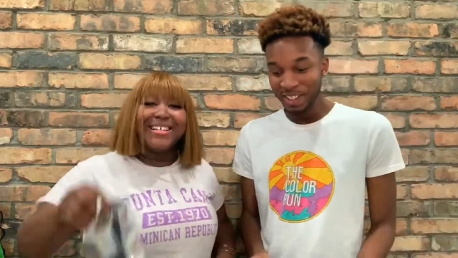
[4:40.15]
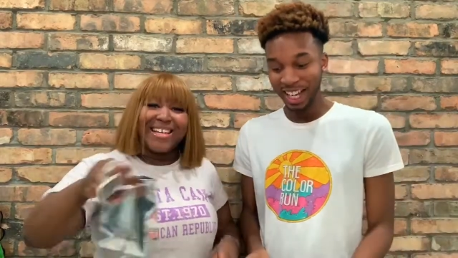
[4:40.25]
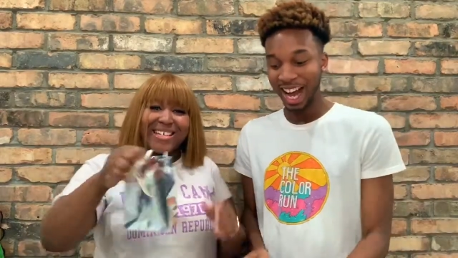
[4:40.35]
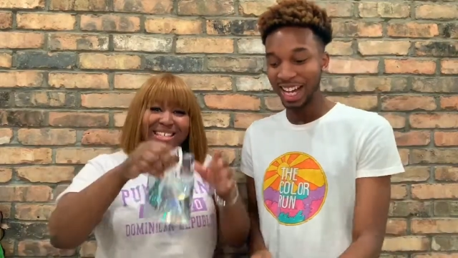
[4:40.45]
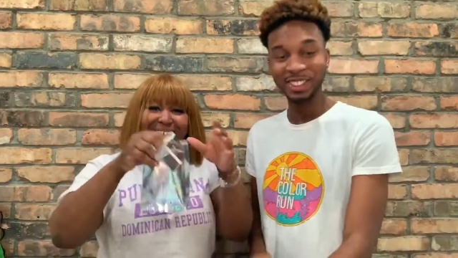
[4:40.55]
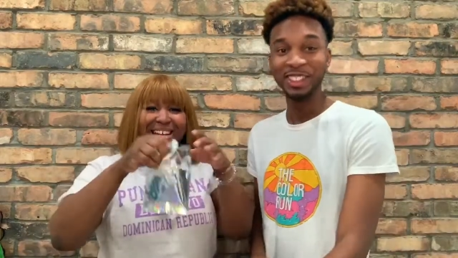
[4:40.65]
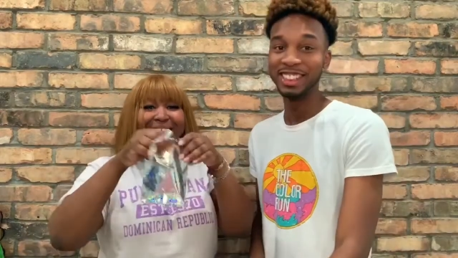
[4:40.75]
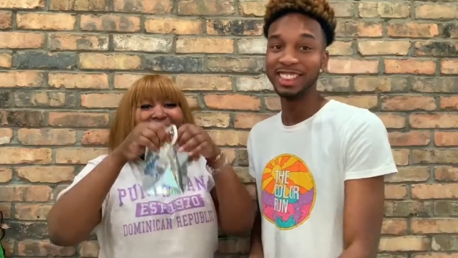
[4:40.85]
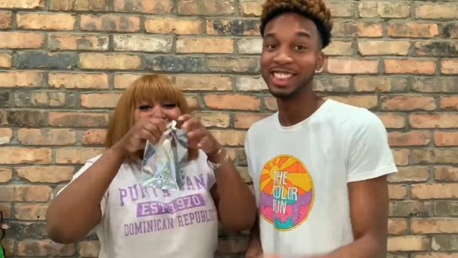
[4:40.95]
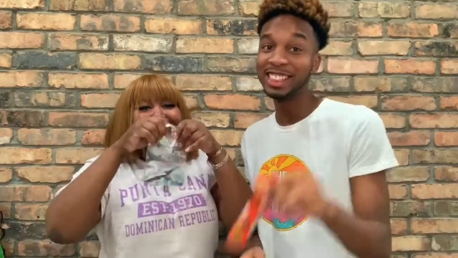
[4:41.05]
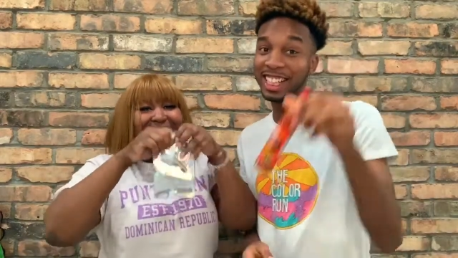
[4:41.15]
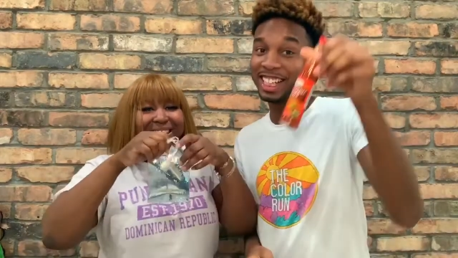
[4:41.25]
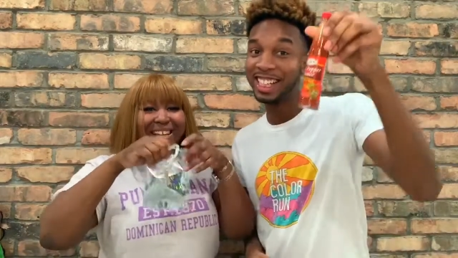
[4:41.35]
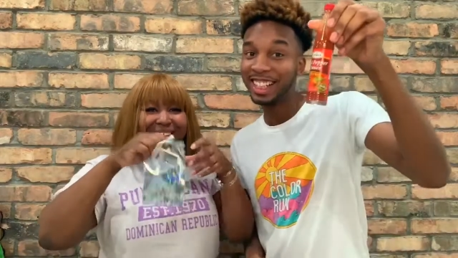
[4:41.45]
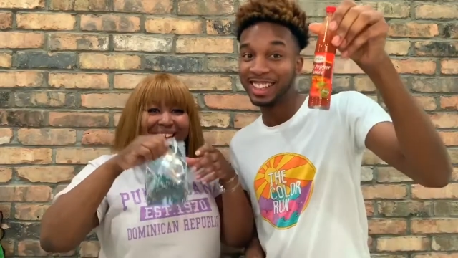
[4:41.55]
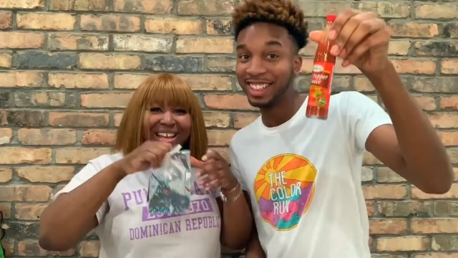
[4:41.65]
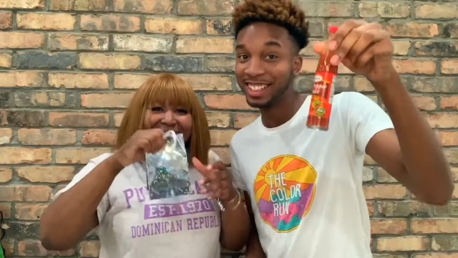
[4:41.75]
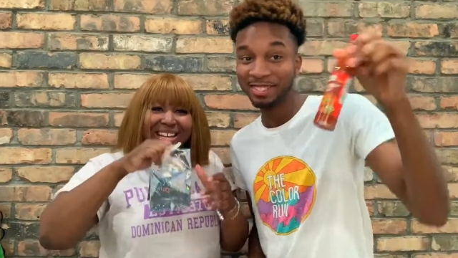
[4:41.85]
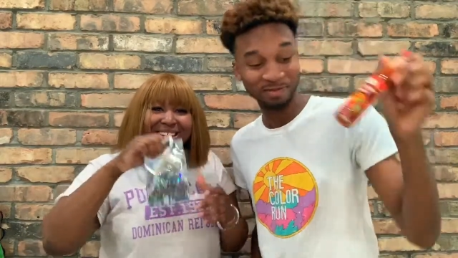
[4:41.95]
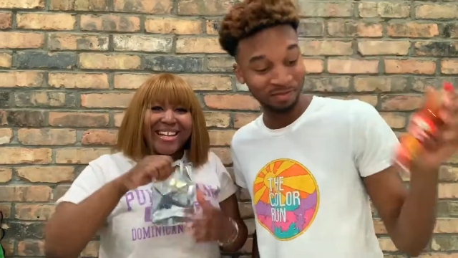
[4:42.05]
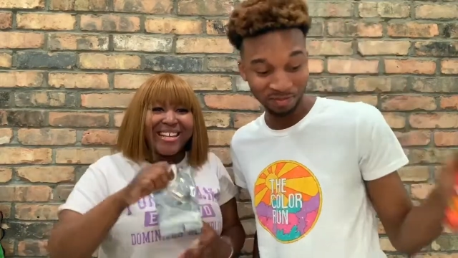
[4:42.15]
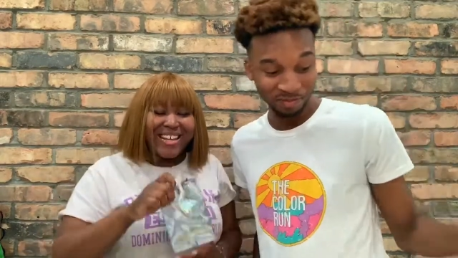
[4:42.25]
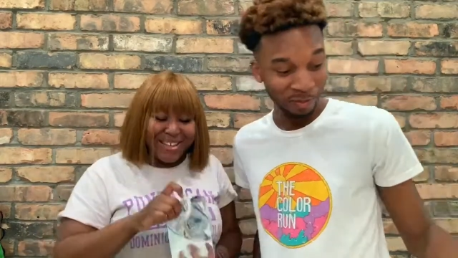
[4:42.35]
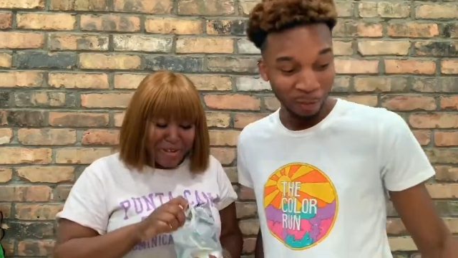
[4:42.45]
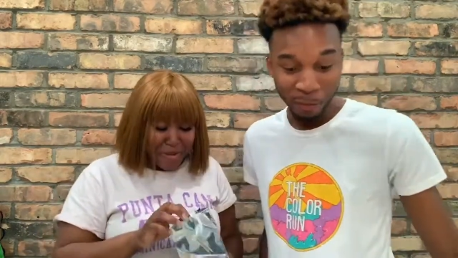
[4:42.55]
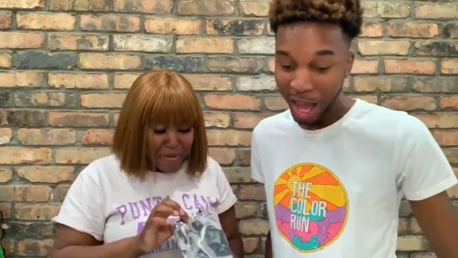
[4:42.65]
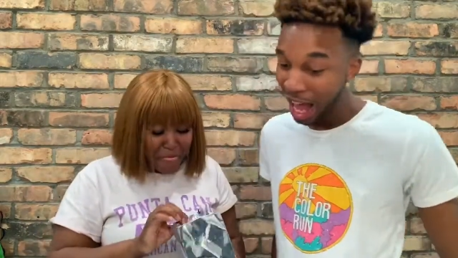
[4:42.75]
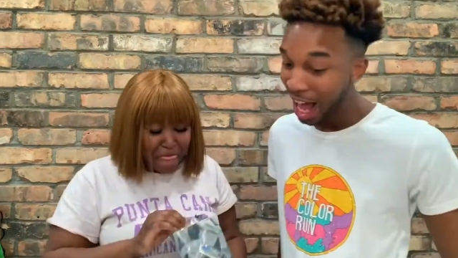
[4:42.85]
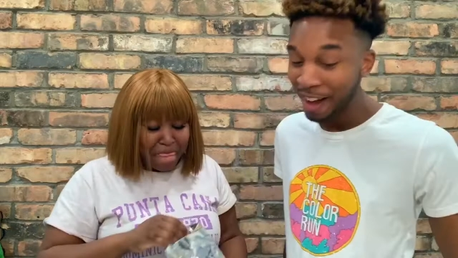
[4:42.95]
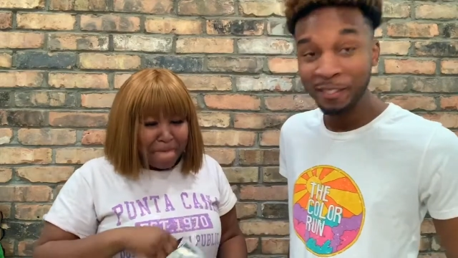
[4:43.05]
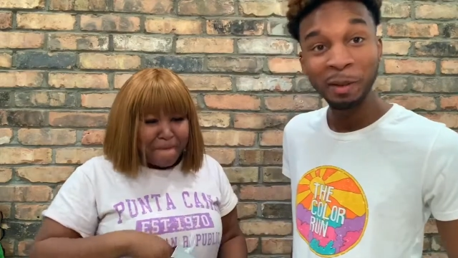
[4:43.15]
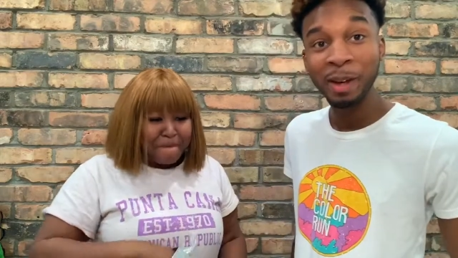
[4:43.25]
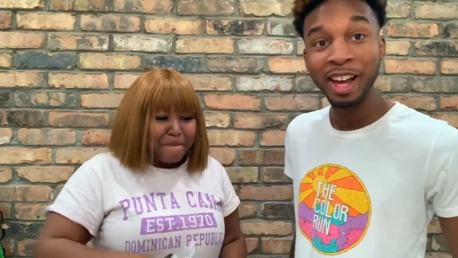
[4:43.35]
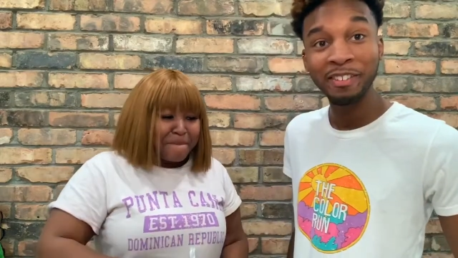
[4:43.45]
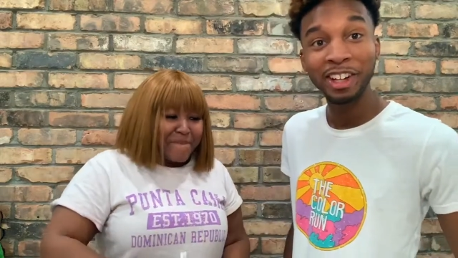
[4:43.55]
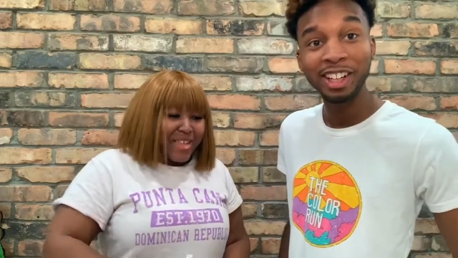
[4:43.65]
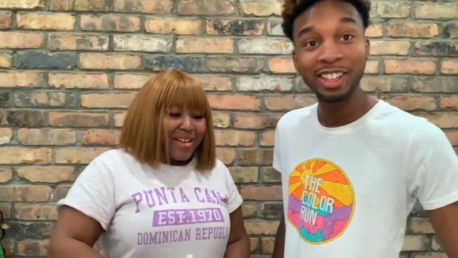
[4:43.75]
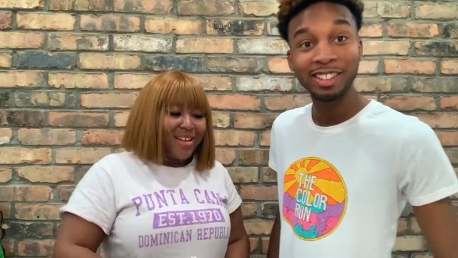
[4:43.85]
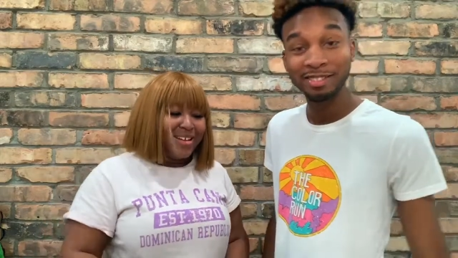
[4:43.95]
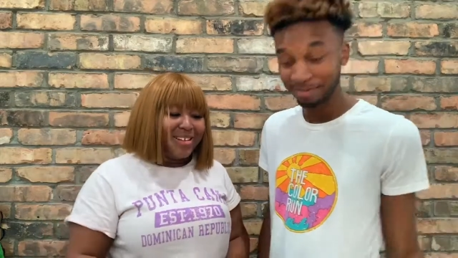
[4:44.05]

Speaker 1: Hot sauce, this ain't nothing. I feel bad for her.